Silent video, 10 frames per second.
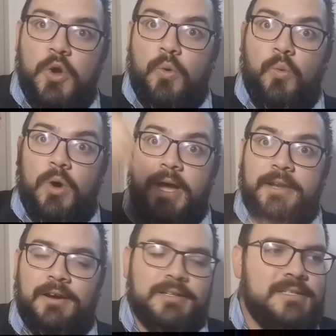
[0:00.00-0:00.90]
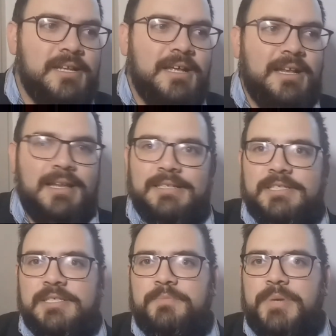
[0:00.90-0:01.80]
Why not? Let's
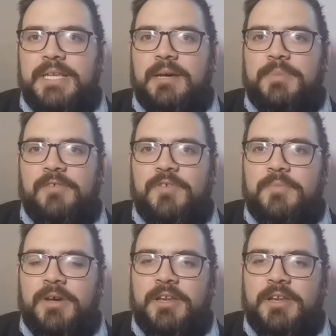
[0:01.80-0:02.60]
just beat up everybody.